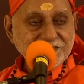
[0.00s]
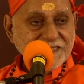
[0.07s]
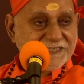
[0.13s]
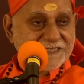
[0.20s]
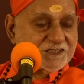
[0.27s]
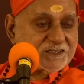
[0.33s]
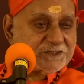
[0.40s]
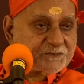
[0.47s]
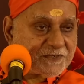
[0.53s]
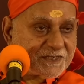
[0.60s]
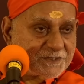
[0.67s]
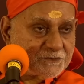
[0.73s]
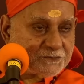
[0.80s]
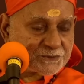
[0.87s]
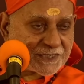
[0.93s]
That is why
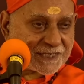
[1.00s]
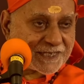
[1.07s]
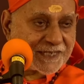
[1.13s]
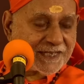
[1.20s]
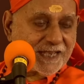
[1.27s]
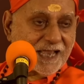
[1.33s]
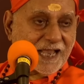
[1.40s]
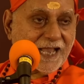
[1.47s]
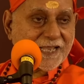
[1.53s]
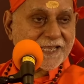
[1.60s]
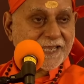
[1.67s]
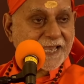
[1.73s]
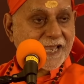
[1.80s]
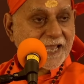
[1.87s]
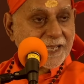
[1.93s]
you say, I
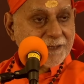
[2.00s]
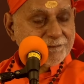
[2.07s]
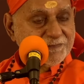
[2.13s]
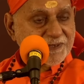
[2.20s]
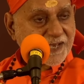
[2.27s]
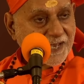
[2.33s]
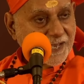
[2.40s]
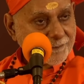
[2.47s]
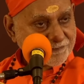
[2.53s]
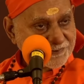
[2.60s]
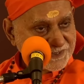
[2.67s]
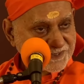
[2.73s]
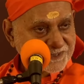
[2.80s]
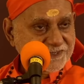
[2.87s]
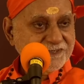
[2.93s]
am
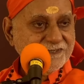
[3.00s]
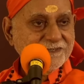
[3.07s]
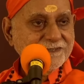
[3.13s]
happy.